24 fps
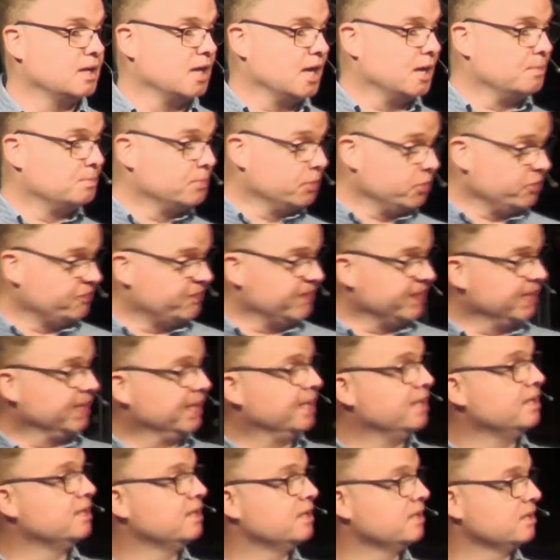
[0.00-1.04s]
a movie
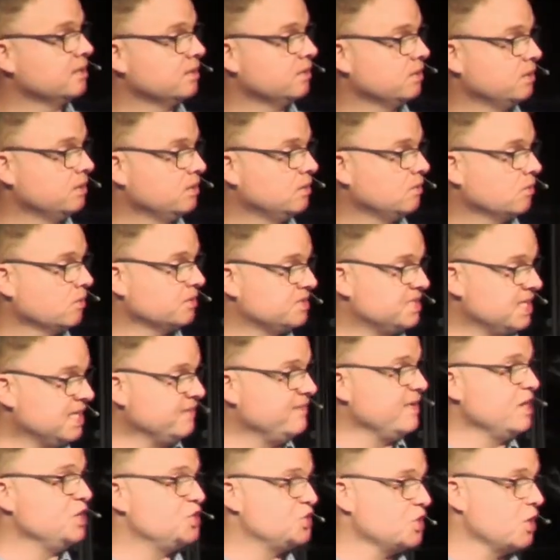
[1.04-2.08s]
or
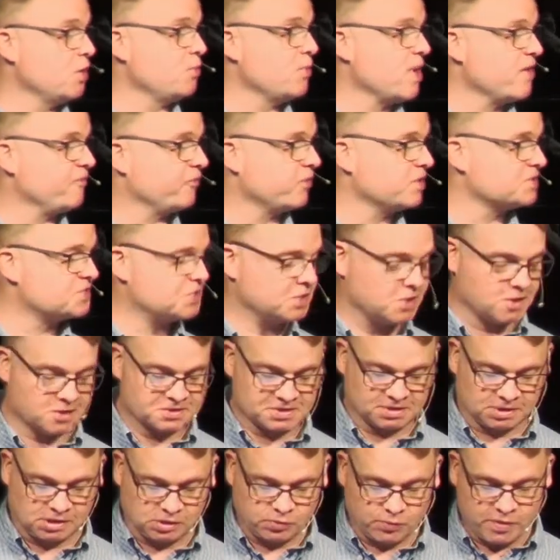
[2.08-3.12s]
TV show reference that goes
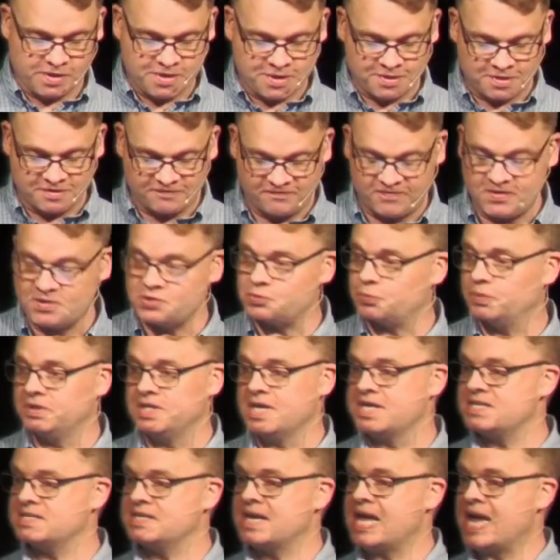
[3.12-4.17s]
along with it. The fifth one
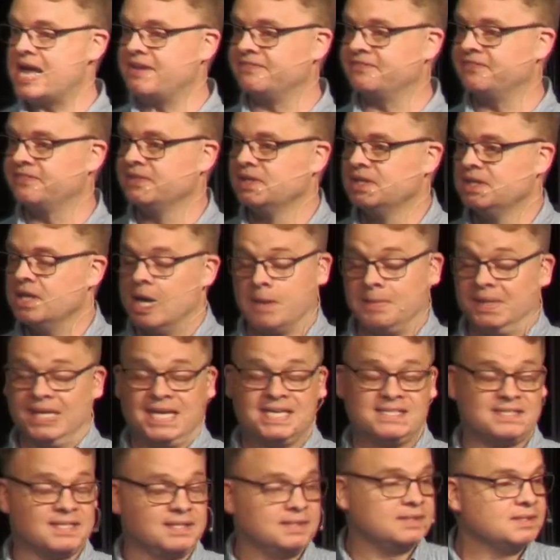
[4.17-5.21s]

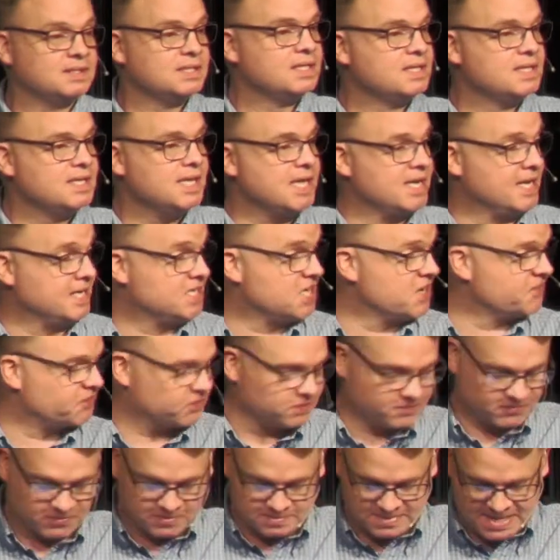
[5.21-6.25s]
isn't any
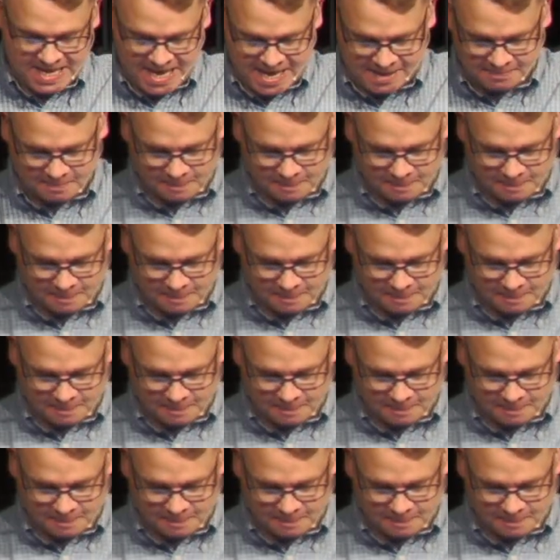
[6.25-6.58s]
different from that.